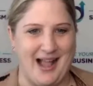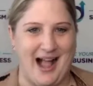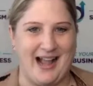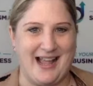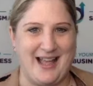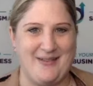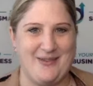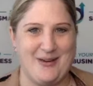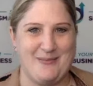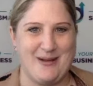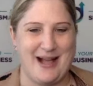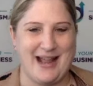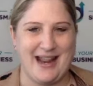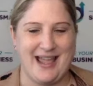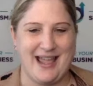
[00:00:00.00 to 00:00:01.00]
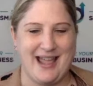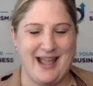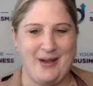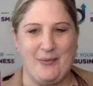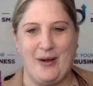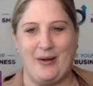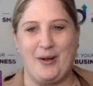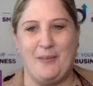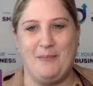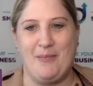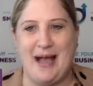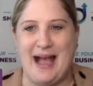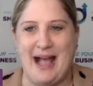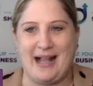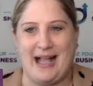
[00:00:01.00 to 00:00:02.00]
Hi, everybody. Welcome
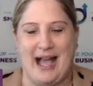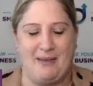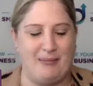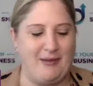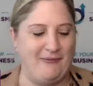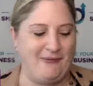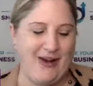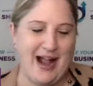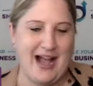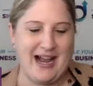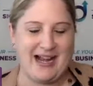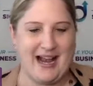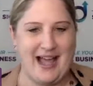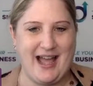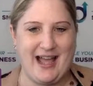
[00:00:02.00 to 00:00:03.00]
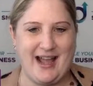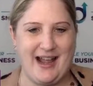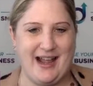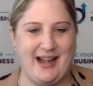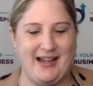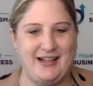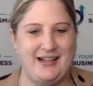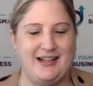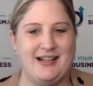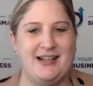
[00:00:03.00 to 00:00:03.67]
back. Happy Friday.